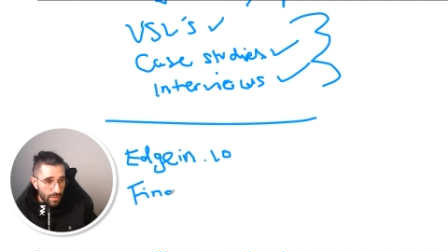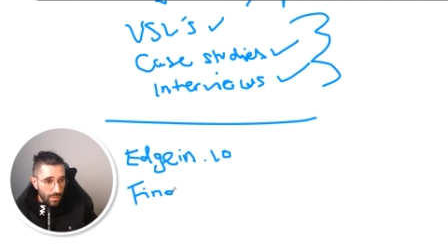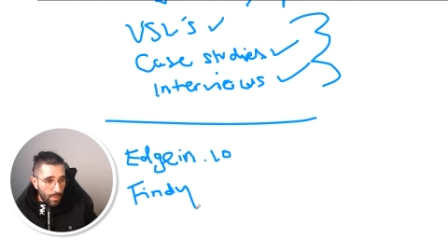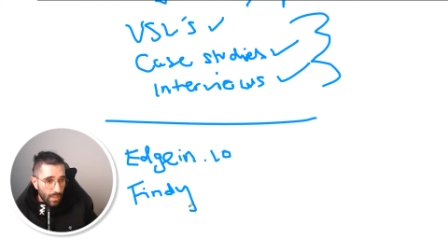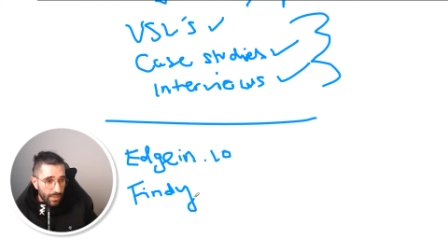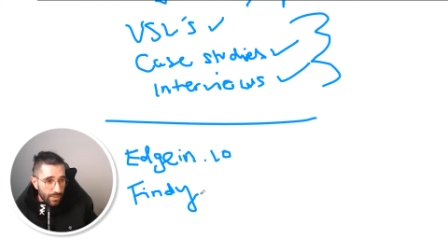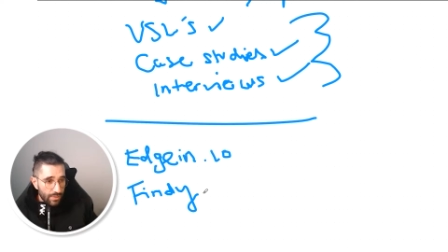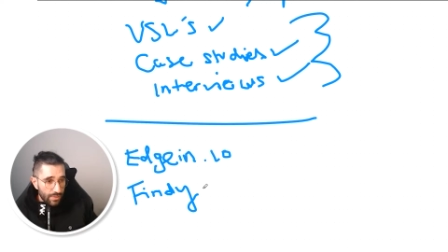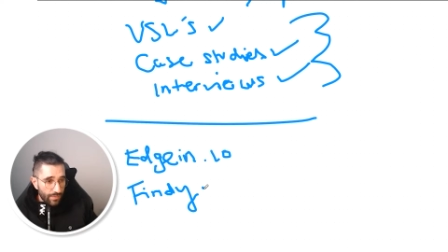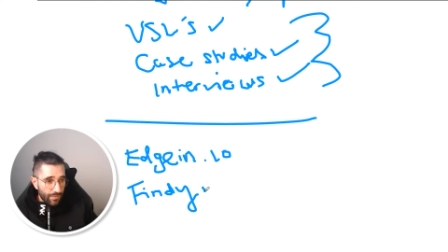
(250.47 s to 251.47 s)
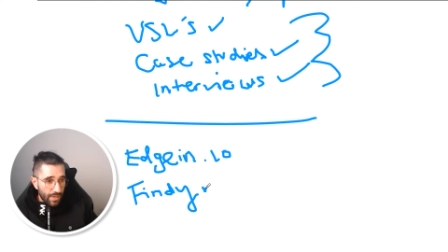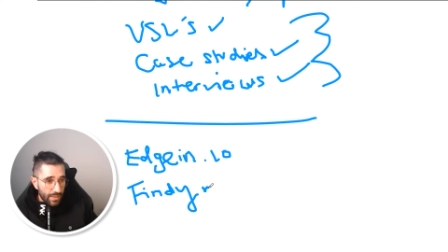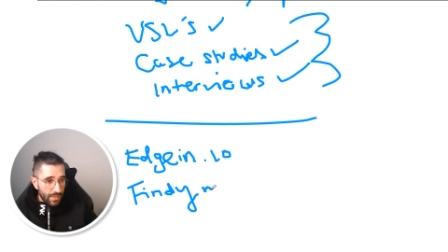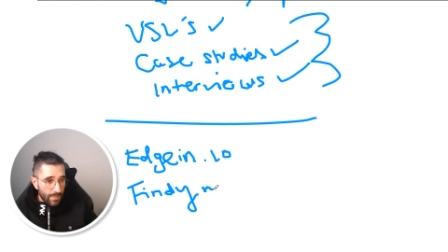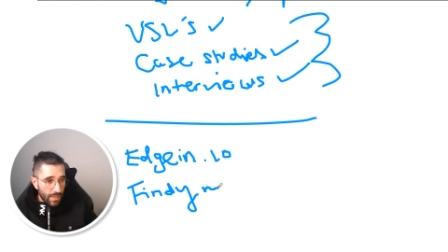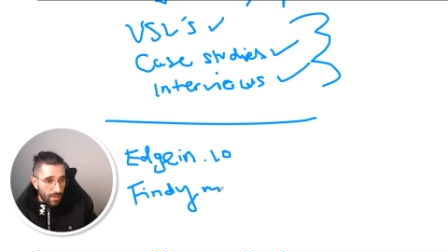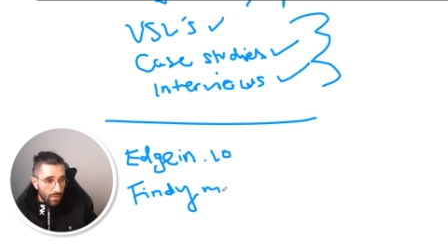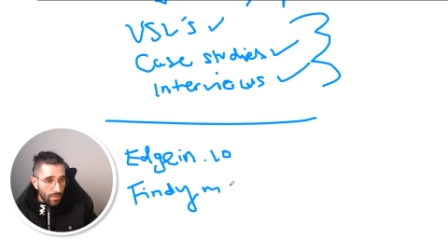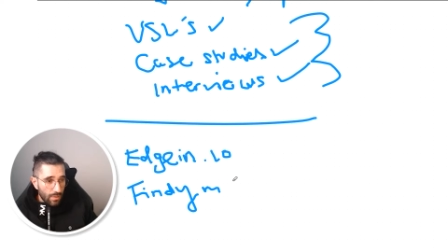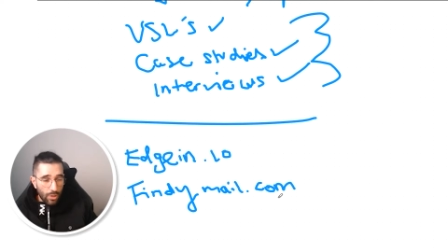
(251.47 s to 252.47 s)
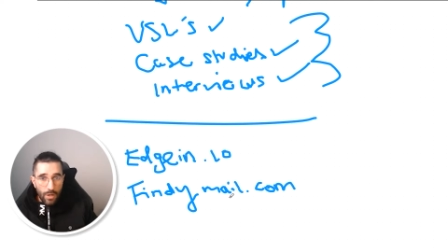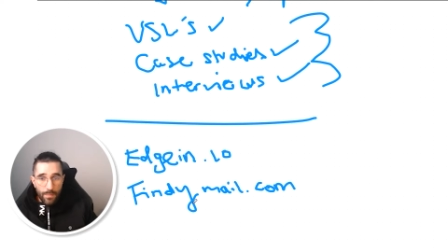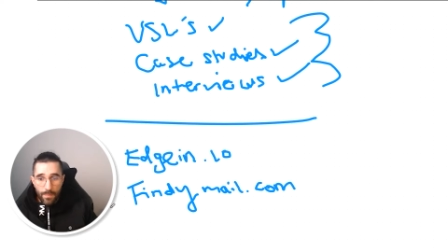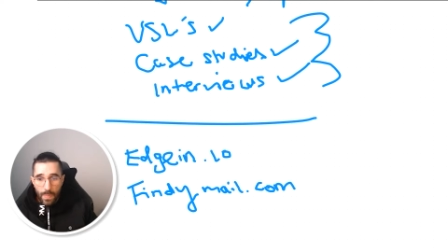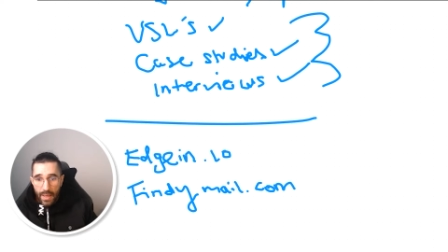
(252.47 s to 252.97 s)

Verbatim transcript: but I use findemail.com